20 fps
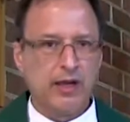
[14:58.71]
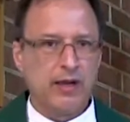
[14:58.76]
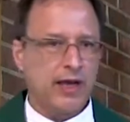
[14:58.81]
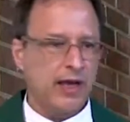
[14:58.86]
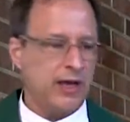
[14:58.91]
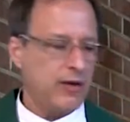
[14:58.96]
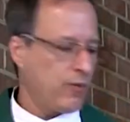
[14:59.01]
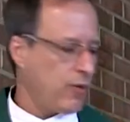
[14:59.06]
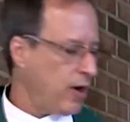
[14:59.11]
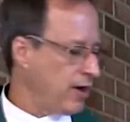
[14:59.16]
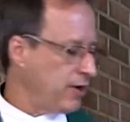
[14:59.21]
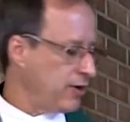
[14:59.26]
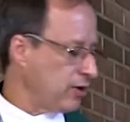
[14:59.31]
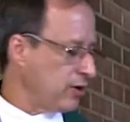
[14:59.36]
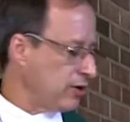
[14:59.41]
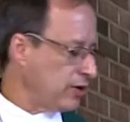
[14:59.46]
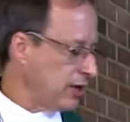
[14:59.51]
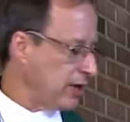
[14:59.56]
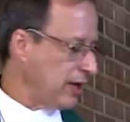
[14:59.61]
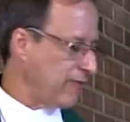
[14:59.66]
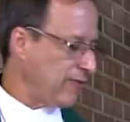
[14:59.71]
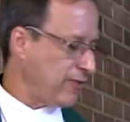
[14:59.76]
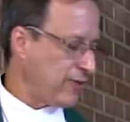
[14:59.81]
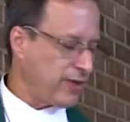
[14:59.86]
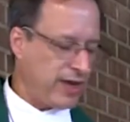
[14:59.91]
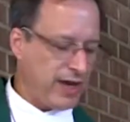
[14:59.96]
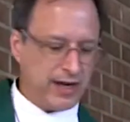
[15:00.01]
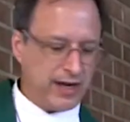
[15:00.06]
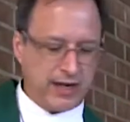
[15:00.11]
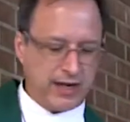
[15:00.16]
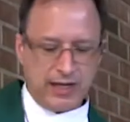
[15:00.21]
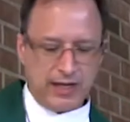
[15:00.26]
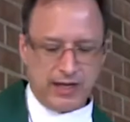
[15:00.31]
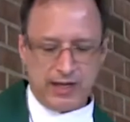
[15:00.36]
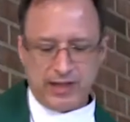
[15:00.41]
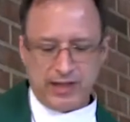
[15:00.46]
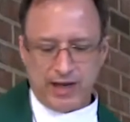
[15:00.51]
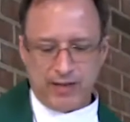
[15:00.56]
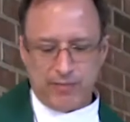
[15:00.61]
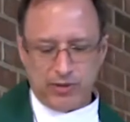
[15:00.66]
And while you're looking for that and getting
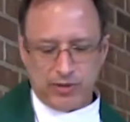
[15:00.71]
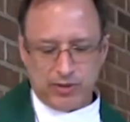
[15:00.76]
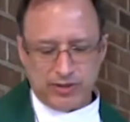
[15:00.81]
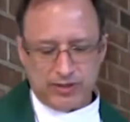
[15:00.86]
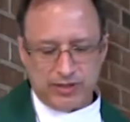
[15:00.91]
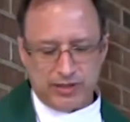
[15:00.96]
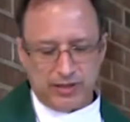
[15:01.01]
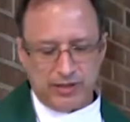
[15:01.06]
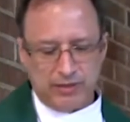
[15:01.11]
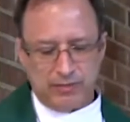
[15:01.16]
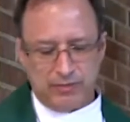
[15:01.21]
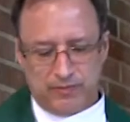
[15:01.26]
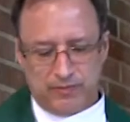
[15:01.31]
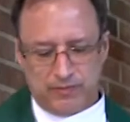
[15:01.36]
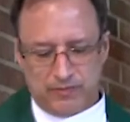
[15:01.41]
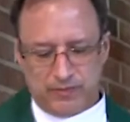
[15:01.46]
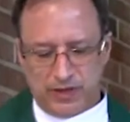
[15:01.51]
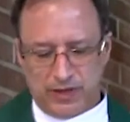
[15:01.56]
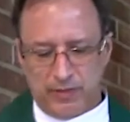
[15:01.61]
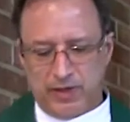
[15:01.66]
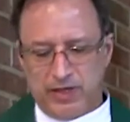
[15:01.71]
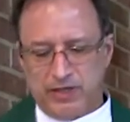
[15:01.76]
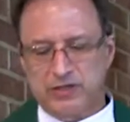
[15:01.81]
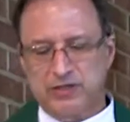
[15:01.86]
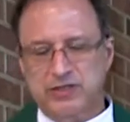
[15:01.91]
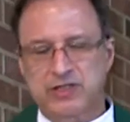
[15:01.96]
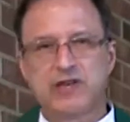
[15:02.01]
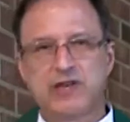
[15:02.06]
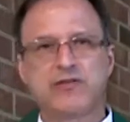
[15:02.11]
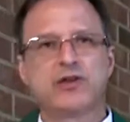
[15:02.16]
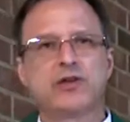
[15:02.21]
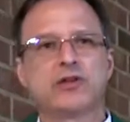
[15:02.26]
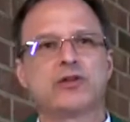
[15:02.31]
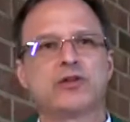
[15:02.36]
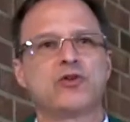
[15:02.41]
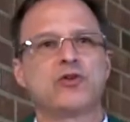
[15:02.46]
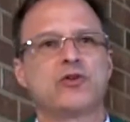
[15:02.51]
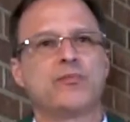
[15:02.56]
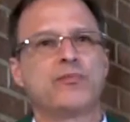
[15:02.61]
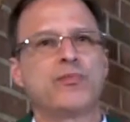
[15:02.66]
that bulletin, let me just give you a
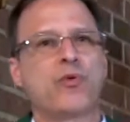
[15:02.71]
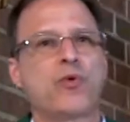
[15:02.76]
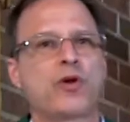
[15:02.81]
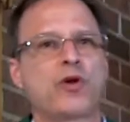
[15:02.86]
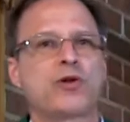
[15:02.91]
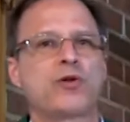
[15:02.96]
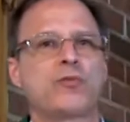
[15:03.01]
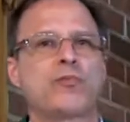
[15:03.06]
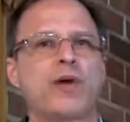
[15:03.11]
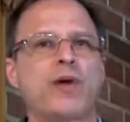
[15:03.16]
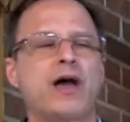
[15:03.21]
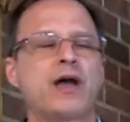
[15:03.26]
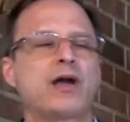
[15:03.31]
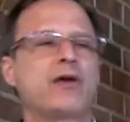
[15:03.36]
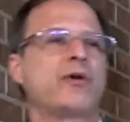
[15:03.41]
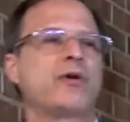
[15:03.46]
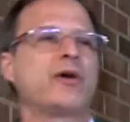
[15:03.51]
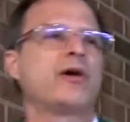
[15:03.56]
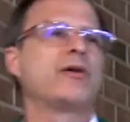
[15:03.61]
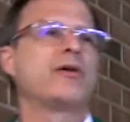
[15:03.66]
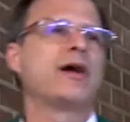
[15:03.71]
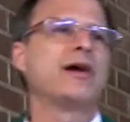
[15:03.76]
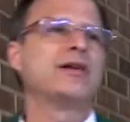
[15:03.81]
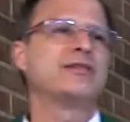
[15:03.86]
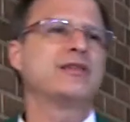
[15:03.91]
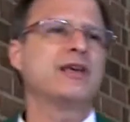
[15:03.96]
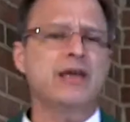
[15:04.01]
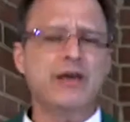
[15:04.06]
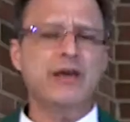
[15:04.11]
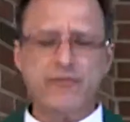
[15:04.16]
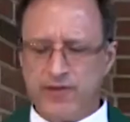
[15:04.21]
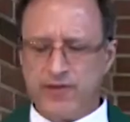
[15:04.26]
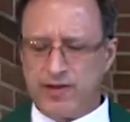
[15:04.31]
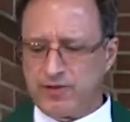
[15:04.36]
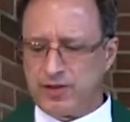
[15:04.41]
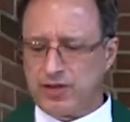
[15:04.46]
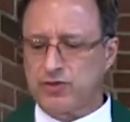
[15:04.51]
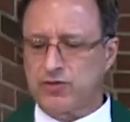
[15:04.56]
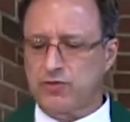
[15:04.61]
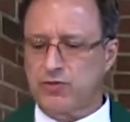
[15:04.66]
little important background. Isaiah
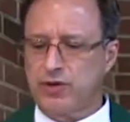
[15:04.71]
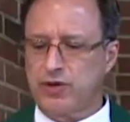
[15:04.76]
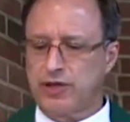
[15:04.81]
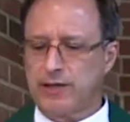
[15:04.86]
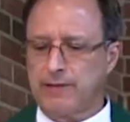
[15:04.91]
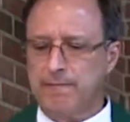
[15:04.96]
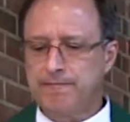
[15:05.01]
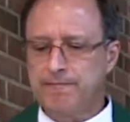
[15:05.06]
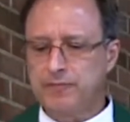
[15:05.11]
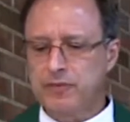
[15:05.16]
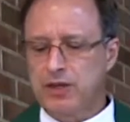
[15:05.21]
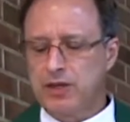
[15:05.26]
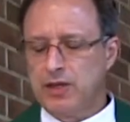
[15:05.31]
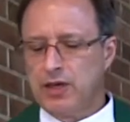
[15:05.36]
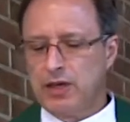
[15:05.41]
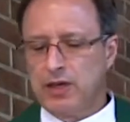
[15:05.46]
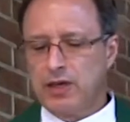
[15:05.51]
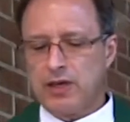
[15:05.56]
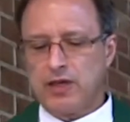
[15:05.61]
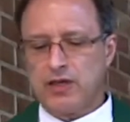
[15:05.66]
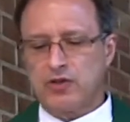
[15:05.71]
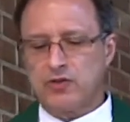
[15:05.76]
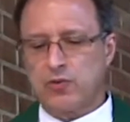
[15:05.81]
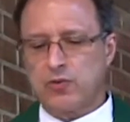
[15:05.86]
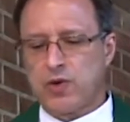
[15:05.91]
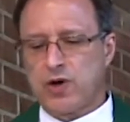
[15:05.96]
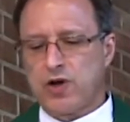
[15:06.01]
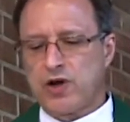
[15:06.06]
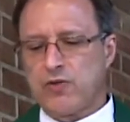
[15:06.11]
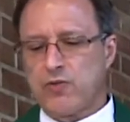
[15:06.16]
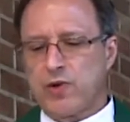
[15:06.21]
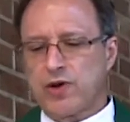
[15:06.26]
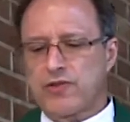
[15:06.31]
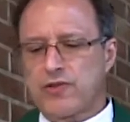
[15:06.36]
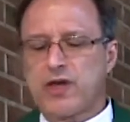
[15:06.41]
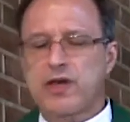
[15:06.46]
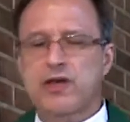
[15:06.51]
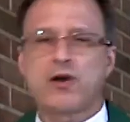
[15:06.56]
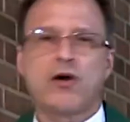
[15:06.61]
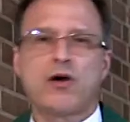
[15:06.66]
53 is one of what
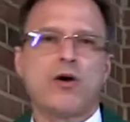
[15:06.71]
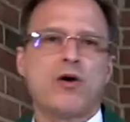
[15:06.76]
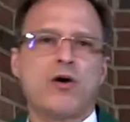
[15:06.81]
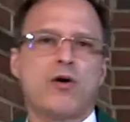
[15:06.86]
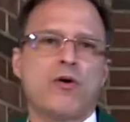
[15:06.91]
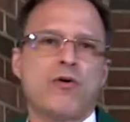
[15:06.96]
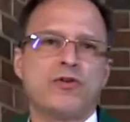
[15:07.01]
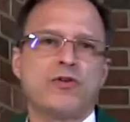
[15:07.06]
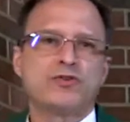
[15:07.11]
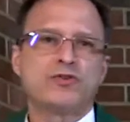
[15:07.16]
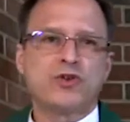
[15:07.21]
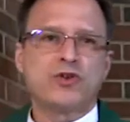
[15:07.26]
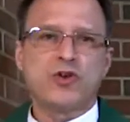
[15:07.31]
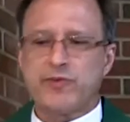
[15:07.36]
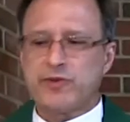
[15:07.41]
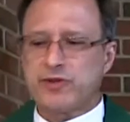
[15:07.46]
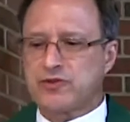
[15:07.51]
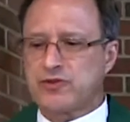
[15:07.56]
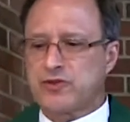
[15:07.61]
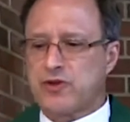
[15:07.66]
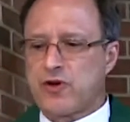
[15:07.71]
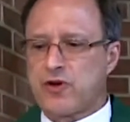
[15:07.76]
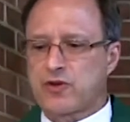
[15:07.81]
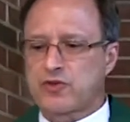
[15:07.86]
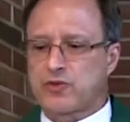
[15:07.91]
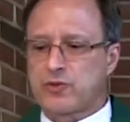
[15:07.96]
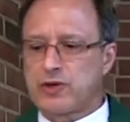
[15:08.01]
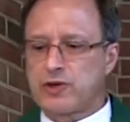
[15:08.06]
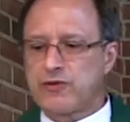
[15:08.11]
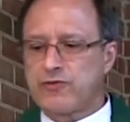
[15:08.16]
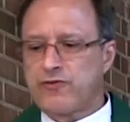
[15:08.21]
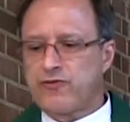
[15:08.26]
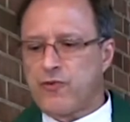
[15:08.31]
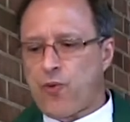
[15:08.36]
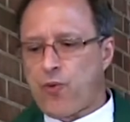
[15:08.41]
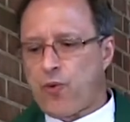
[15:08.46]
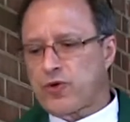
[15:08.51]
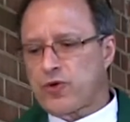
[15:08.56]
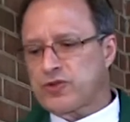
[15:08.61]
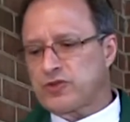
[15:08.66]
they call servant songs, one of
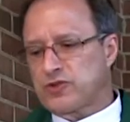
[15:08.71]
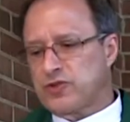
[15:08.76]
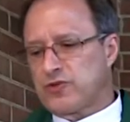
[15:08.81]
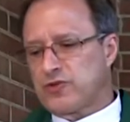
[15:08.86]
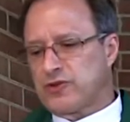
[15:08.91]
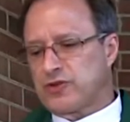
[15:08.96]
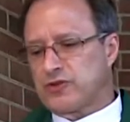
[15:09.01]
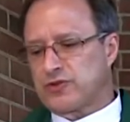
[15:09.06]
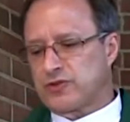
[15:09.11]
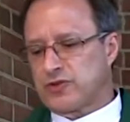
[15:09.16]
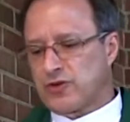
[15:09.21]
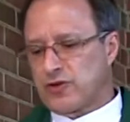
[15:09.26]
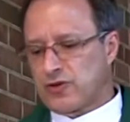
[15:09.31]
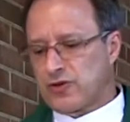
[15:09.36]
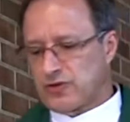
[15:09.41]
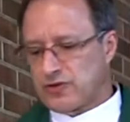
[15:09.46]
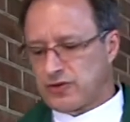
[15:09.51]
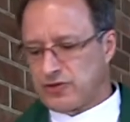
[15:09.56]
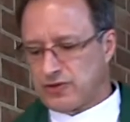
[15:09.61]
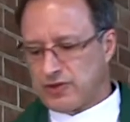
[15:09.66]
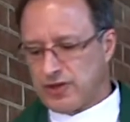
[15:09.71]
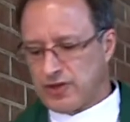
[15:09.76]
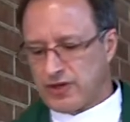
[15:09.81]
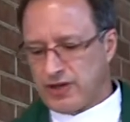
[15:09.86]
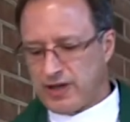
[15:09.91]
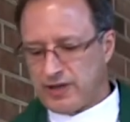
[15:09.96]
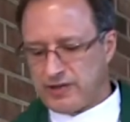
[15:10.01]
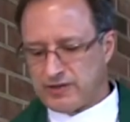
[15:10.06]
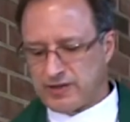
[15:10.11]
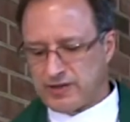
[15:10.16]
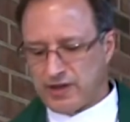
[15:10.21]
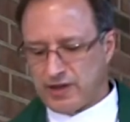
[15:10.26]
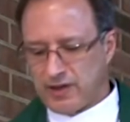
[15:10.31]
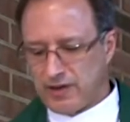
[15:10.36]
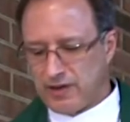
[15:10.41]
4 servant songs in Isaiah.